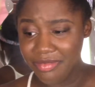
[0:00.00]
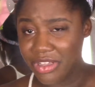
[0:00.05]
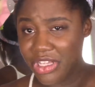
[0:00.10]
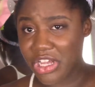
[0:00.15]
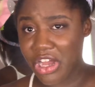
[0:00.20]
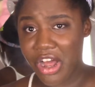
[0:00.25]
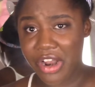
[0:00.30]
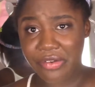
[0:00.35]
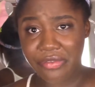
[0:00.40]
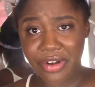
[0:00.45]

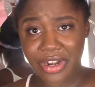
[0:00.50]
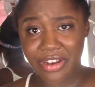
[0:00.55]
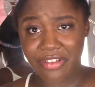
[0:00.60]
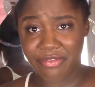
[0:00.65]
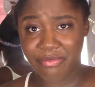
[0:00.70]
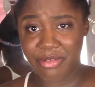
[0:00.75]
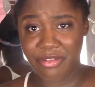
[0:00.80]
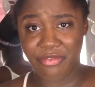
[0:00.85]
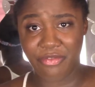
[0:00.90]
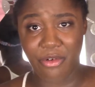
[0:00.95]
gotten rid
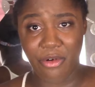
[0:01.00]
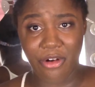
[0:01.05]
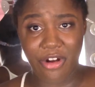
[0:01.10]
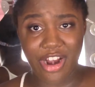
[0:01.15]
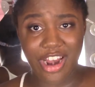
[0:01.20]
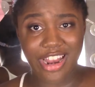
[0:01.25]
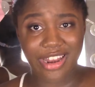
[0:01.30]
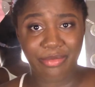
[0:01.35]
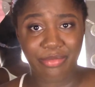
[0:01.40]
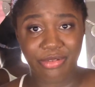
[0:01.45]
of before
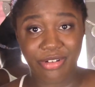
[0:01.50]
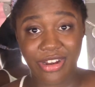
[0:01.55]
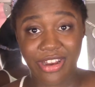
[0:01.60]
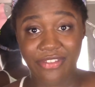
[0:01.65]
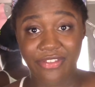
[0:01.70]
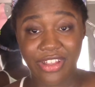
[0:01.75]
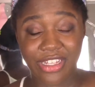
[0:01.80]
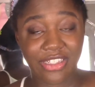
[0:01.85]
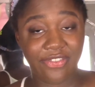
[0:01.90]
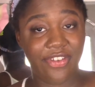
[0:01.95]
in a
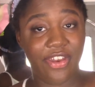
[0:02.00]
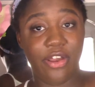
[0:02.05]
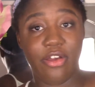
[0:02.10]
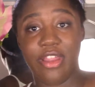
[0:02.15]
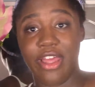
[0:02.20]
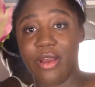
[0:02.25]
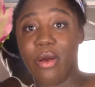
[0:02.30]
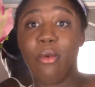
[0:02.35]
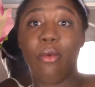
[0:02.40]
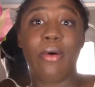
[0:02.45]
previous video,
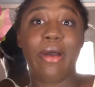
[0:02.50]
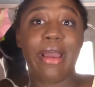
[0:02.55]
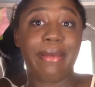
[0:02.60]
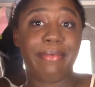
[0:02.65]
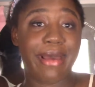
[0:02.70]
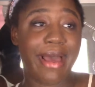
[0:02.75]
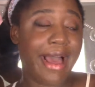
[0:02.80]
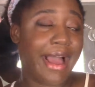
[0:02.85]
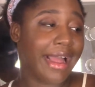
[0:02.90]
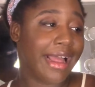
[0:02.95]
like way
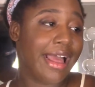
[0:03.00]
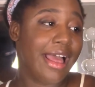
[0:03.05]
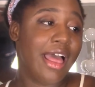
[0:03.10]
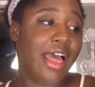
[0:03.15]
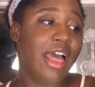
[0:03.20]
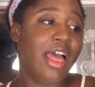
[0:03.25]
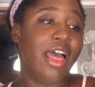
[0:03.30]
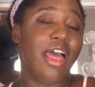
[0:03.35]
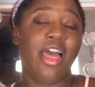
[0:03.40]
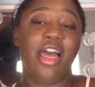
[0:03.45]
back.
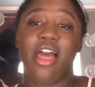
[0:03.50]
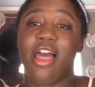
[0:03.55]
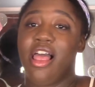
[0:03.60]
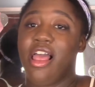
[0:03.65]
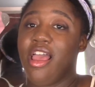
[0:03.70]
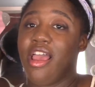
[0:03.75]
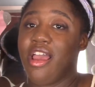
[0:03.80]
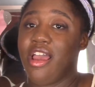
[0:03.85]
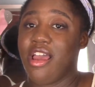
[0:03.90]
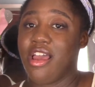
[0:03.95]

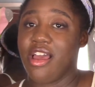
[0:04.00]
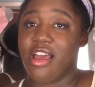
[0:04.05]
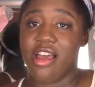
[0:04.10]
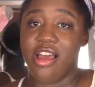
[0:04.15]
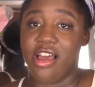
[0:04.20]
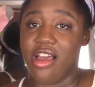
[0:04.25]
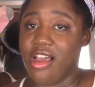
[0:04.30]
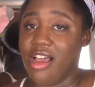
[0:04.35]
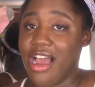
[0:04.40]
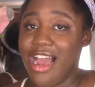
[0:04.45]

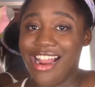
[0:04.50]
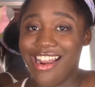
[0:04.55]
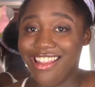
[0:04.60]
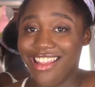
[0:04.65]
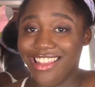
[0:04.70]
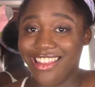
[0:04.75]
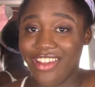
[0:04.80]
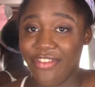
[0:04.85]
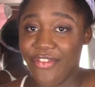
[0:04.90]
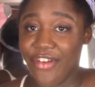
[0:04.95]
I don't
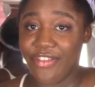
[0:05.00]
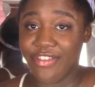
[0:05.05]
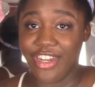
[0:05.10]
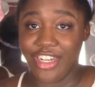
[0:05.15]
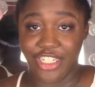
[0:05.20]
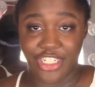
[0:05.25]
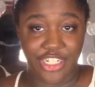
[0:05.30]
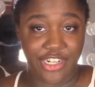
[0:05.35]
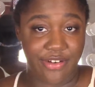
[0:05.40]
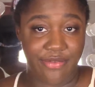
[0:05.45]
like that
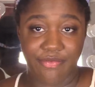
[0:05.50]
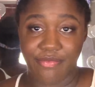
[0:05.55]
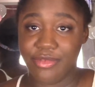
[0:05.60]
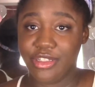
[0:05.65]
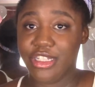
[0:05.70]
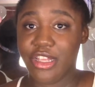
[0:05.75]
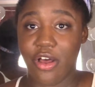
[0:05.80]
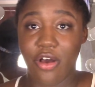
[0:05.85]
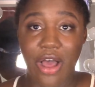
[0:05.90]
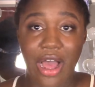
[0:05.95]
foundation,
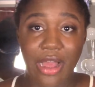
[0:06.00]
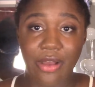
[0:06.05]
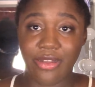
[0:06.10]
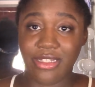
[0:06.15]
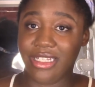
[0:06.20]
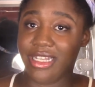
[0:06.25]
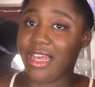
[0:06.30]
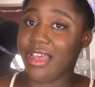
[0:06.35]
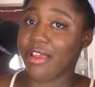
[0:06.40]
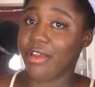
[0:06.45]
so I
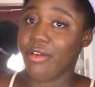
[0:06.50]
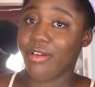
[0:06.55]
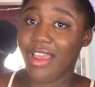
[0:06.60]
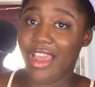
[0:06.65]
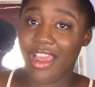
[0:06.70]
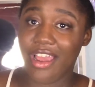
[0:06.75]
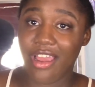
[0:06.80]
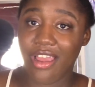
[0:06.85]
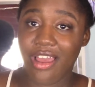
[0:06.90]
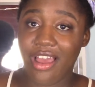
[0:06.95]
was like,
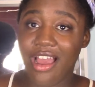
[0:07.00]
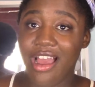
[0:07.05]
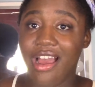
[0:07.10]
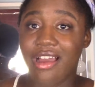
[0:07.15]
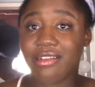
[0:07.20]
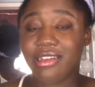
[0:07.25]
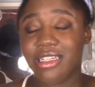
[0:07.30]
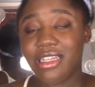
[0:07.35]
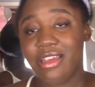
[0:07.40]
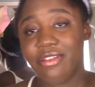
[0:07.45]
okay, I
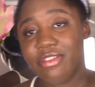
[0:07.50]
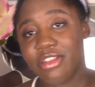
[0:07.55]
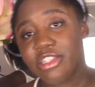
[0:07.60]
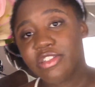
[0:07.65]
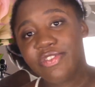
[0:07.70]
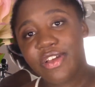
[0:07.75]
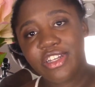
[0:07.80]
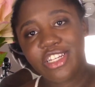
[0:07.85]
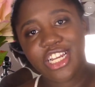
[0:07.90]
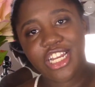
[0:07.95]
have to give this
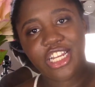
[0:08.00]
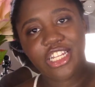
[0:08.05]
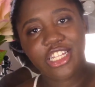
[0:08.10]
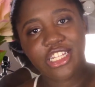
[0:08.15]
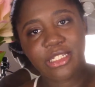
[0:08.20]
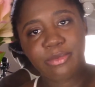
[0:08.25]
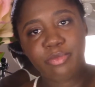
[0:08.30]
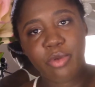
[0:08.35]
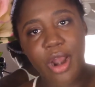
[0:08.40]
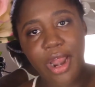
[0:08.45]

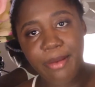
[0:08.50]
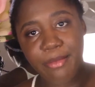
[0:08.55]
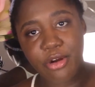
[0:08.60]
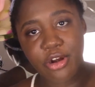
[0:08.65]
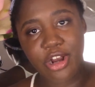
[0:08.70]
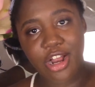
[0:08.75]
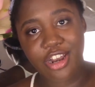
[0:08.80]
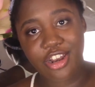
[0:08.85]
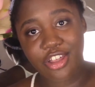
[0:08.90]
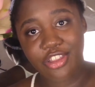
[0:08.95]
primer
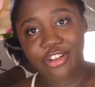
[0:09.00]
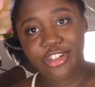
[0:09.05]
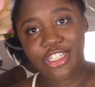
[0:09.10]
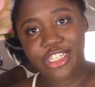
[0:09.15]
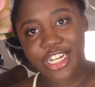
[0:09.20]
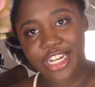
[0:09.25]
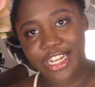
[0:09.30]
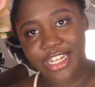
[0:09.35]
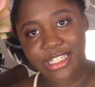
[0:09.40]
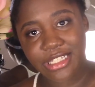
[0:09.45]
another
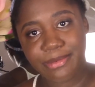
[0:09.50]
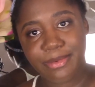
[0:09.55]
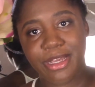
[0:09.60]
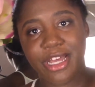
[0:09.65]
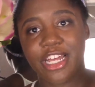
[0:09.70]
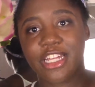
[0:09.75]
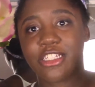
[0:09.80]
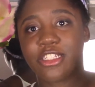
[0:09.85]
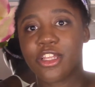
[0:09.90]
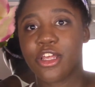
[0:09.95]
chance,
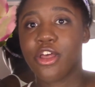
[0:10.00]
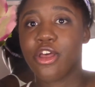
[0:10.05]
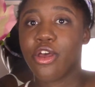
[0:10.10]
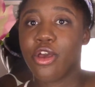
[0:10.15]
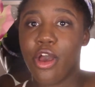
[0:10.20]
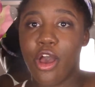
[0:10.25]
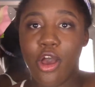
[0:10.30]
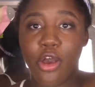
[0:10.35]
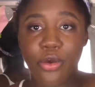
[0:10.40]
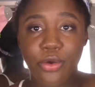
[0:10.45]
because
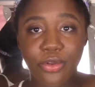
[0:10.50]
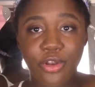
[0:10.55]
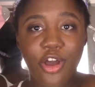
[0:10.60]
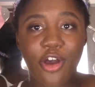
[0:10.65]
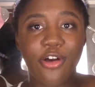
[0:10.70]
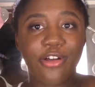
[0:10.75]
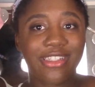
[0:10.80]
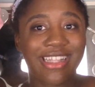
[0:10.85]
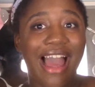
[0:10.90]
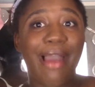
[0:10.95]
who
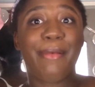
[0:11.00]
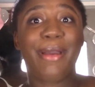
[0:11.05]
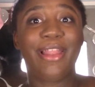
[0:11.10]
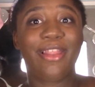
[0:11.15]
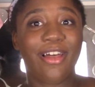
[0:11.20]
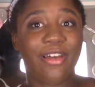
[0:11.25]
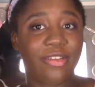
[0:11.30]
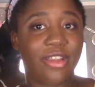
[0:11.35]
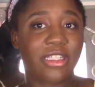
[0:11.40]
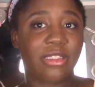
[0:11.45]
knows, I might
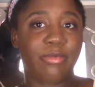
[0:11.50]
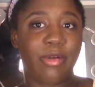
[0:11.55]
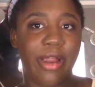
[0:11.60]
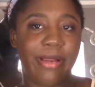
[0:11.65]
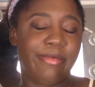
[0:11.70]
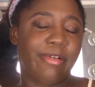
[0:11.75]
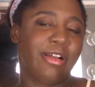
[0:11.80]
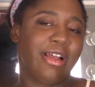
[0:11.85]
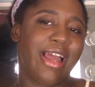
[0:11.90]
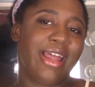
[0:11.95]
love this
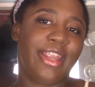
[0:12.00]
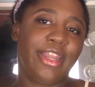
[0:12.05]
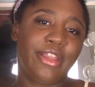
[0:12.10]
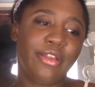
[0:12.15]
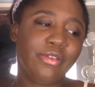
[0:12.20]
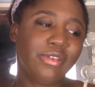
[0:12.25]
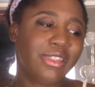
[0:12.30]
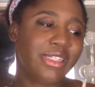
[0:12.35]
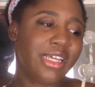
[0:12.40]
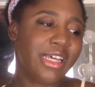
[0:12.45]
primer. And I
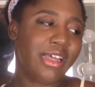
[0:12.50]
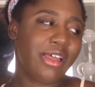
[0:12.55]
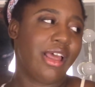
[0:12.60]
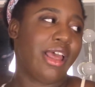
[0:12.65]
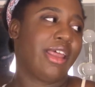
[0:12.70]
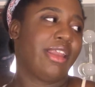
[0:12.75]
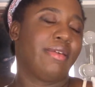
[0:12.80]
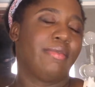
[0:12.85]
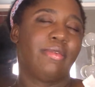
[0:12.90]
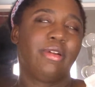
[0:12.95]
used it
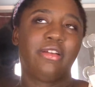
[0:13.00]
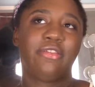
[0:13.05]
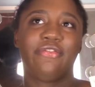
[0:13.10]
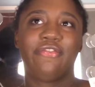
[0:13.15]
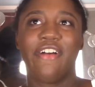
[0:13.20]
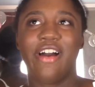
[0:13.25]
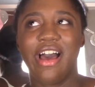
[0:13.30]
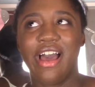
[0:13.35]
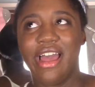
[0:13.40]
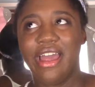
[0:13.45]
and it worked
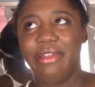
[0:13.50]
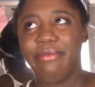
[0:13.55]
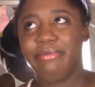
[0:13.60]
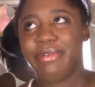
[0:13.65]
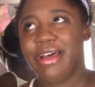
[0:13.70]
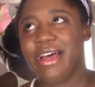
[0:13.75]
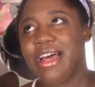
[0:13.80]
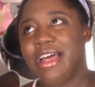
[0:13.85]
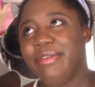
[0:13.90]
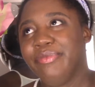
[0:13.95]
fine,
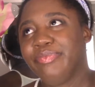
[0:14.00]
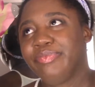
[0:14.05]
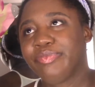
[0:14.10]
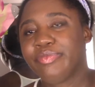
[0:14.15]
but